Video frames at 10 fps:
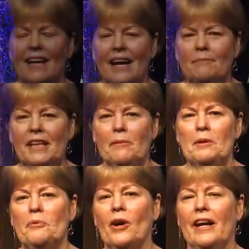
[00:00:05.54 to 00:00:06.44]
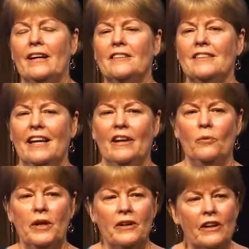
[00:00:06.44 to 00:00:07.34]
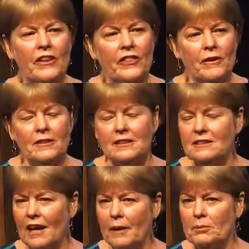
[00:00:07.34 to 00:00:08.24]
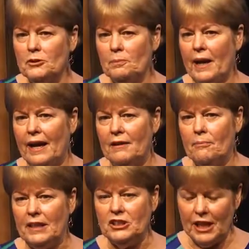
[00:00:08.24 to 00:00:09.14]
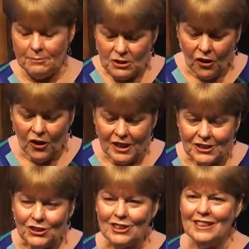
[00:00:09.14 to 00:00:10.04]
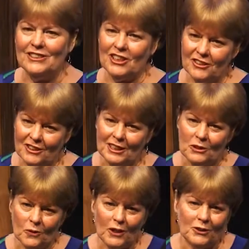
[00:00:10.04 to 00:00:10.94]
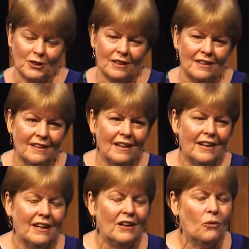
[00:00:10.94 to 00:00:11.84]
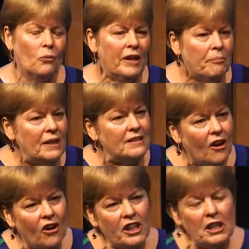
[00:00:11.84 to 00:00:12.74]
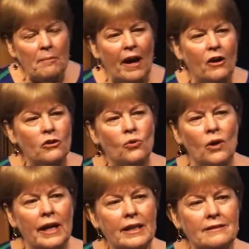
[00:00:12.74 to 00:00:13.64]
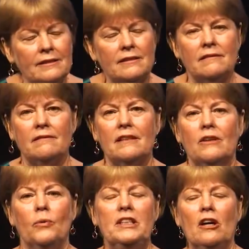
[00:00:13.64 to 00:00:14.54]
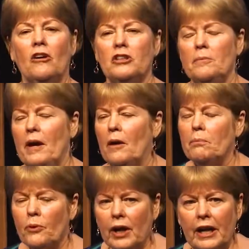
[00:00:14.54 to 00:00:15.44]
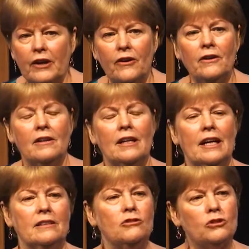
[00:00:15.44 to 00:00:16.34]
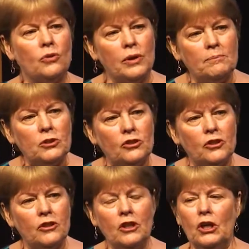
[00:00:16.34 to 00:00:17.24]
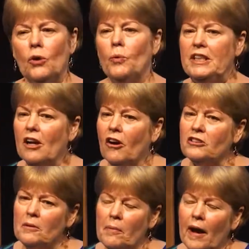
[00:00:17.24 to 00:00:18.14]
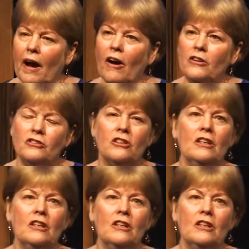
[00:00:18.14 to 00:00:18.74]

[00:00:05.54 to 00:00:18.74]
I'm Debbie Brown, and we're on The Disciple's Path by James Harnish and Justin Larosa. We've been talking about grace. We talked about prayer and scripture. We talked about